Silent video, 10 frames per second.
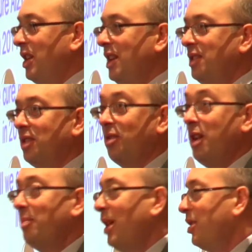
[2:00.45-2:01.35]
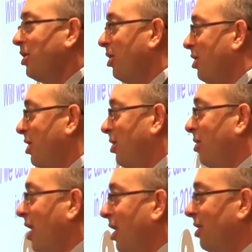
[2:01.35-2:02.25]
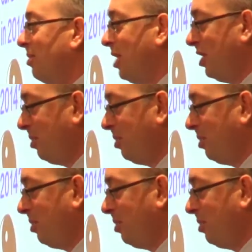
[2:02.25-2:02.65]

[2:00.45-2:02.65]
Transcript: and it's a great pleasure to, uh, to